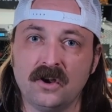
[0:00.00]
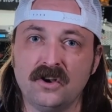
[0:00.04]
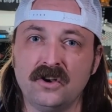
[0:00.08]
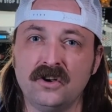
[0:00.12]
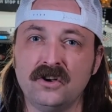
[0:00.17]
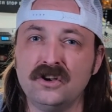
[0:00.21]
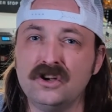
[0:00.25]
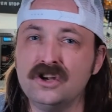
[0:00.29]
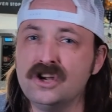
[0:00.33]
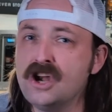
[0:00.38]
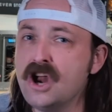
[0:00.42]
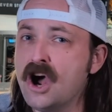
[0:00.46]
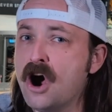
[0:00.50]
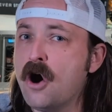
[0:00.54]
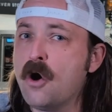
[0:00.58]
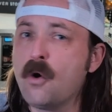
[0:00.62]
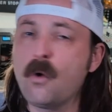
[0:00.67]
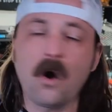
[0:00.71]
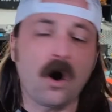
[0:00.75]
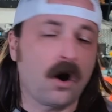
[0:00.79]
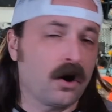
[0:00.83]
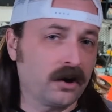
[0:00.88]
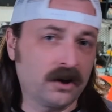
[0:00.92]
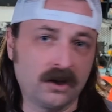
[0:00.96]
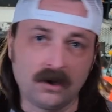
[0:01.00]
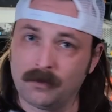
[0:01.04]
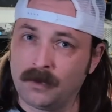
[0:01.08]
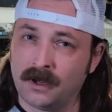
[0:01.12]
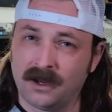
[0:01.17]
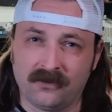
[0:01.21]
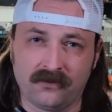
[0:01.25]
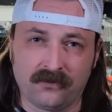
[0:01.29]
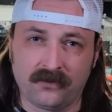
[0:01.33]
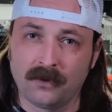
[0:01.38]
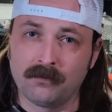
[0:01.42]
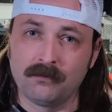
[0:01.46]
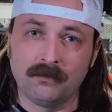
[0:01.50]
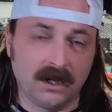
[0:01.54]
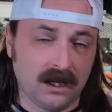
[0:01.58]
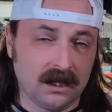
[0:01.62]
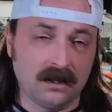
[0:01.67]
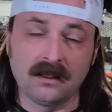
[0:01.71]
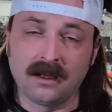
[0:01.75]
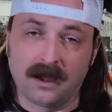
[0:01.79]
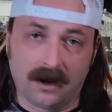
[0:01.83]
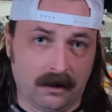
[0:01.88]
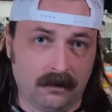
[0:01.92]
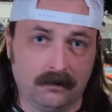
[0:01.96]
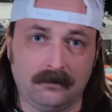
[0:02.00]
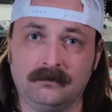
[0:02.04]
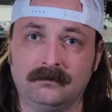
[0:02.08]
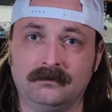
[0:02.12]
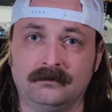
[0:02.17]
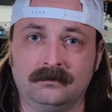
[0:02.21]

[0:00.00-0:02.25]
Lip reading: No argument from me there.